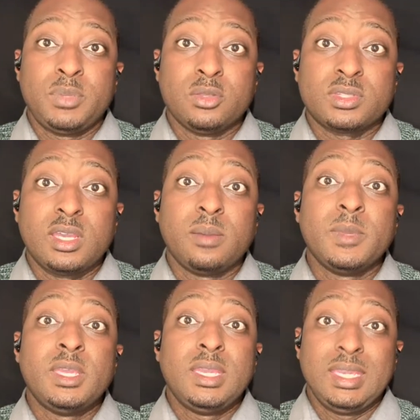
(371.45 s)
built up
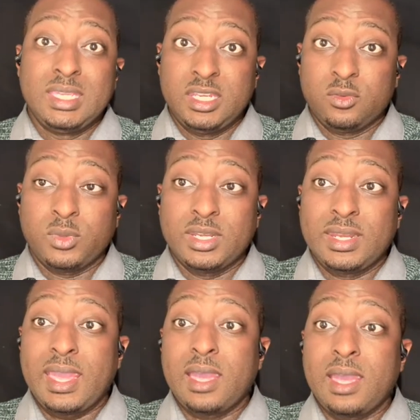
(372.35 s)
and get it
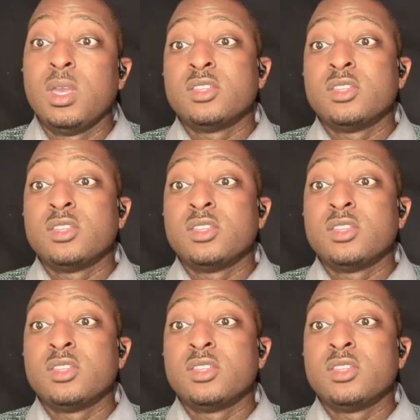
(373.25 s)
rented out.